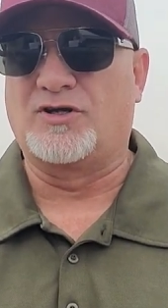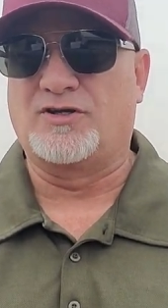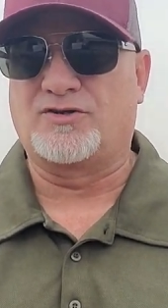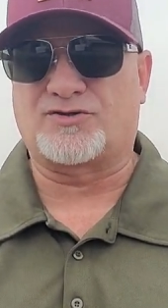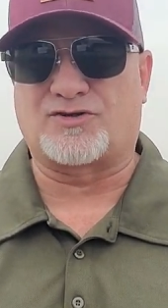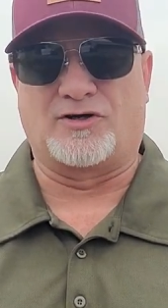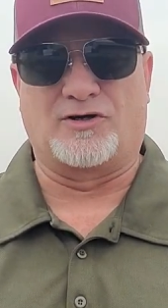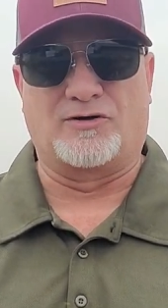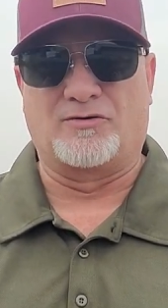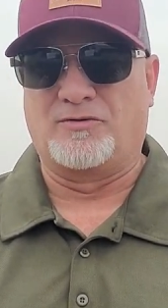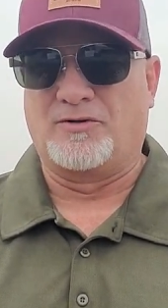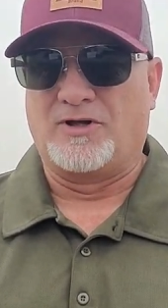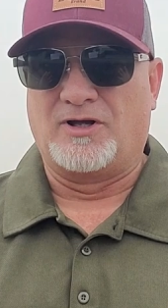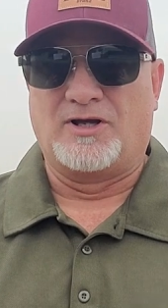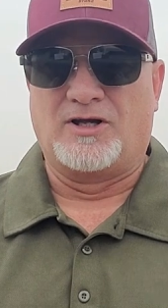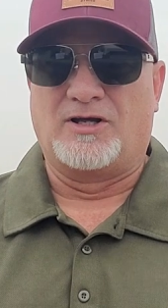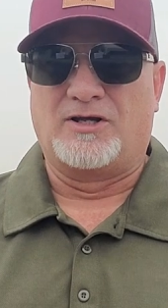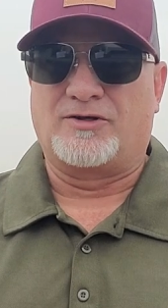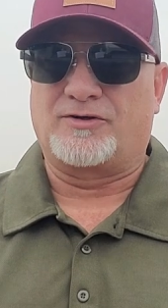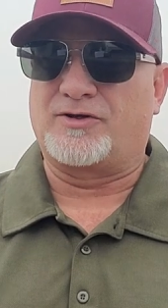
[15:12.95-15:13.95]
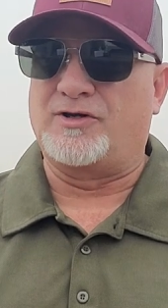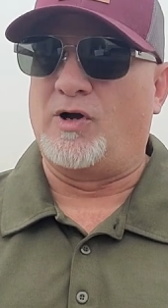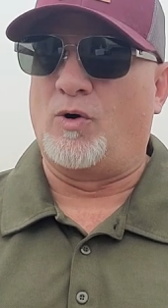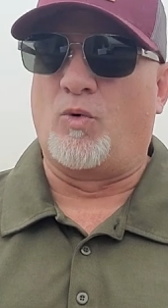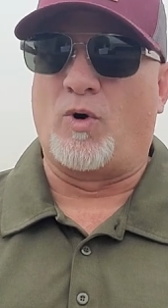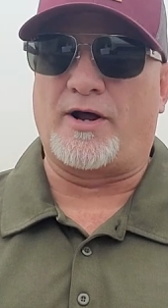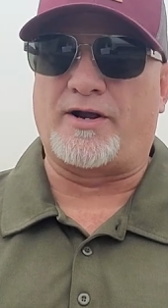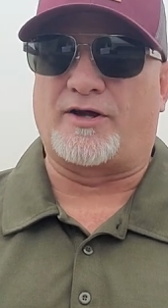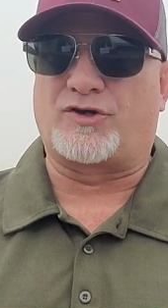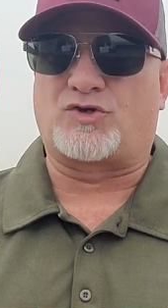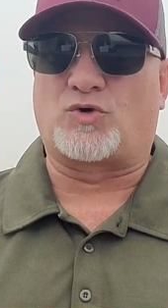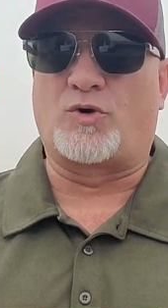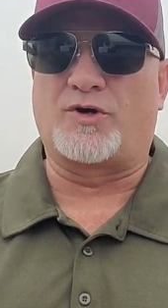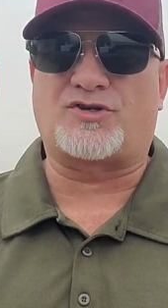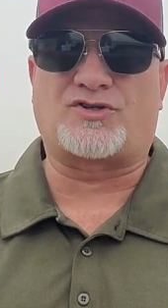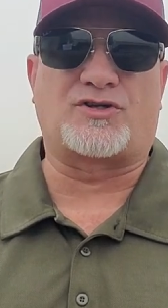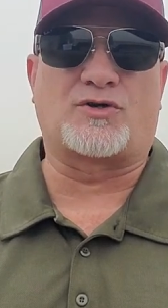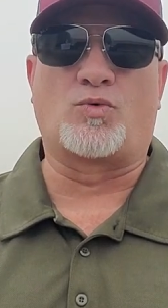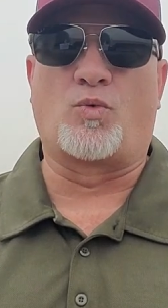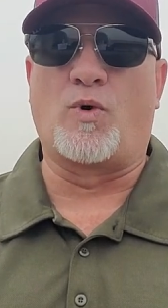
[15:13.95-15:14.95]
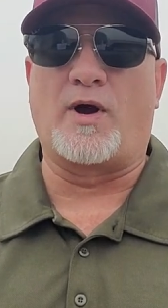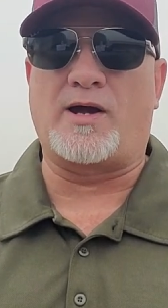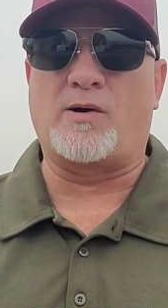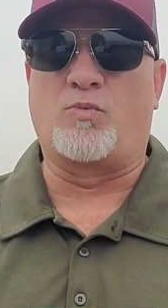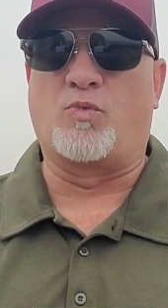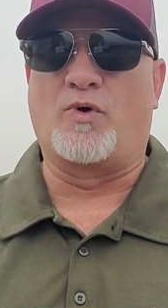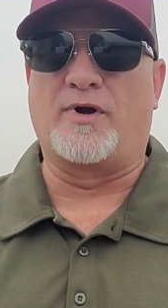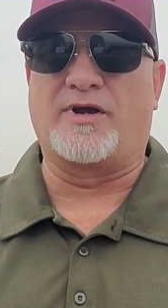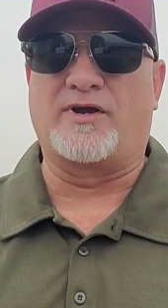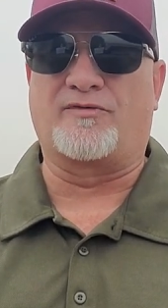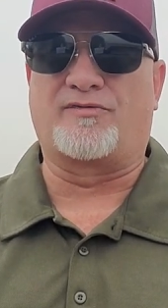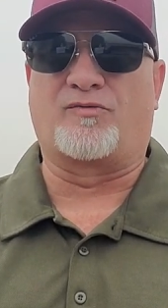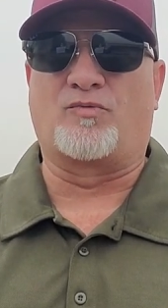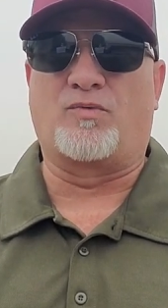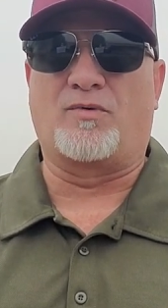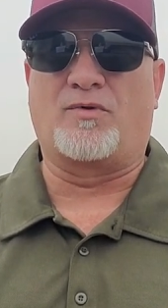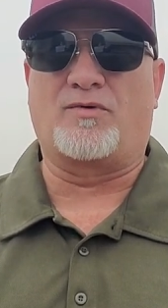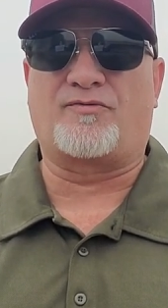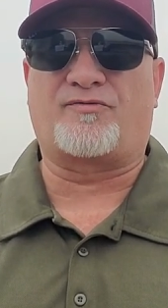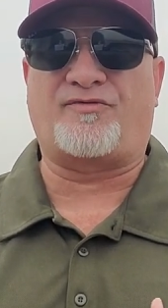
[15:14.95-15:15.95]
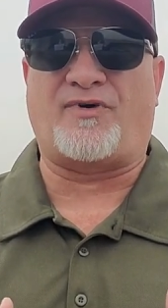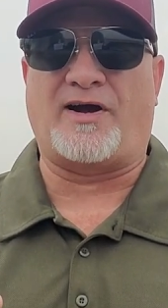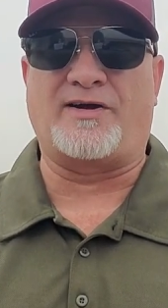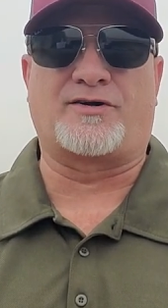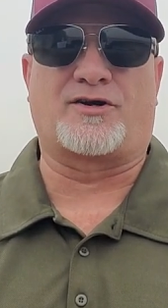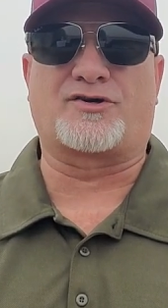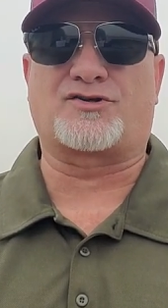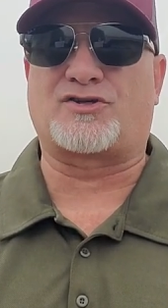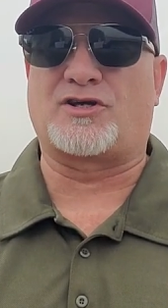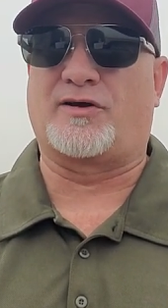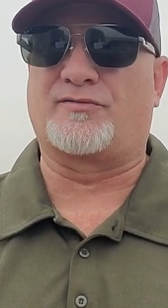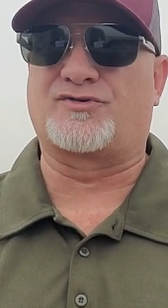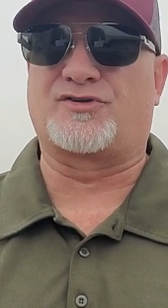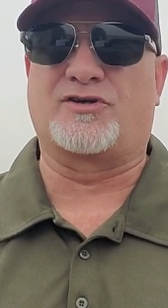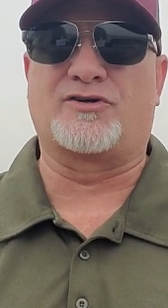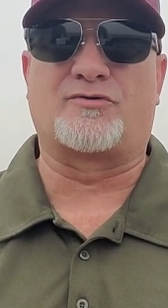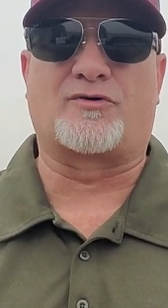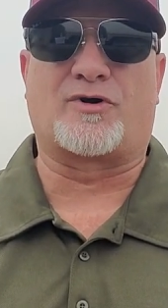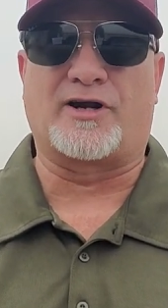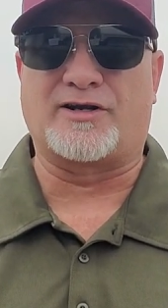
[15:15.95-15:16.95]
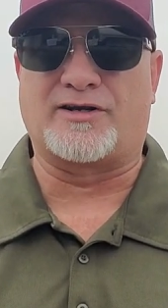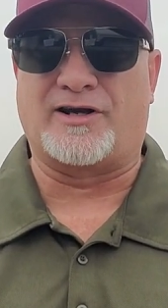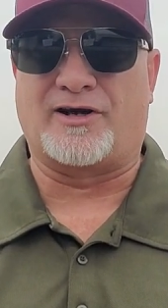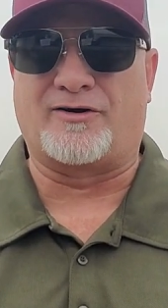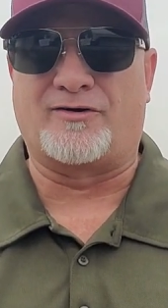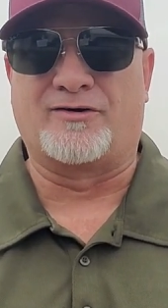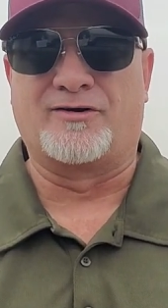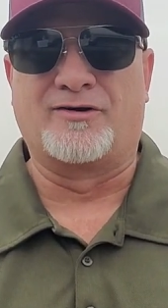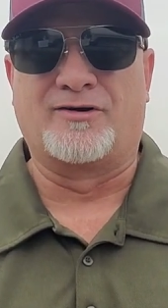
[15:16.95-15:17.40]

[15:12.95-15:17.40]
So You know, what a twisted web we find ourselves in right now.